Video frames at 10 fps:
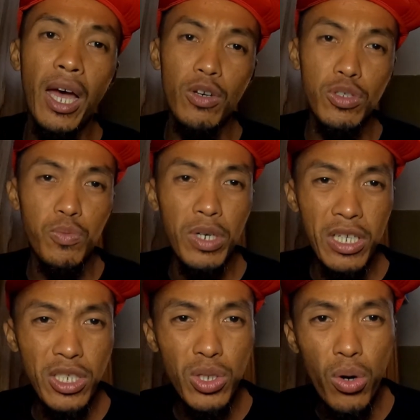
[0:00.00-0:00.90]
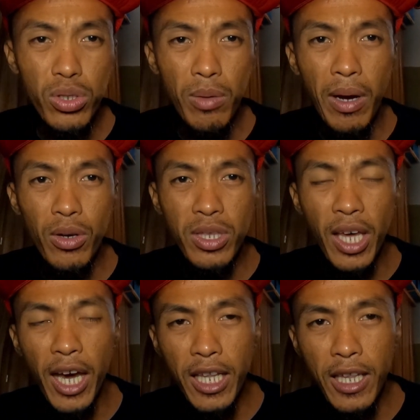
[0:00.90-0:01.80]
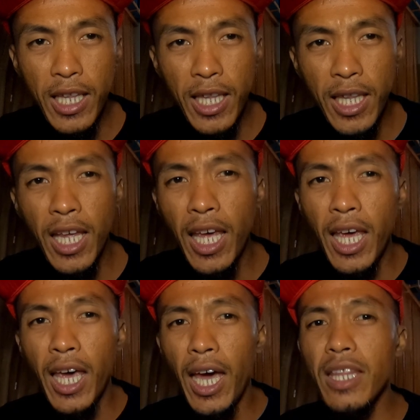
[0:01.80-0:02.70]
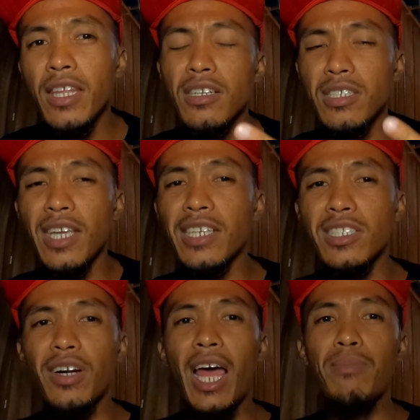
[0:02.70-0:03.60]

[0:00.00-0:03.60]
I was pretty stoked about that. And then disaster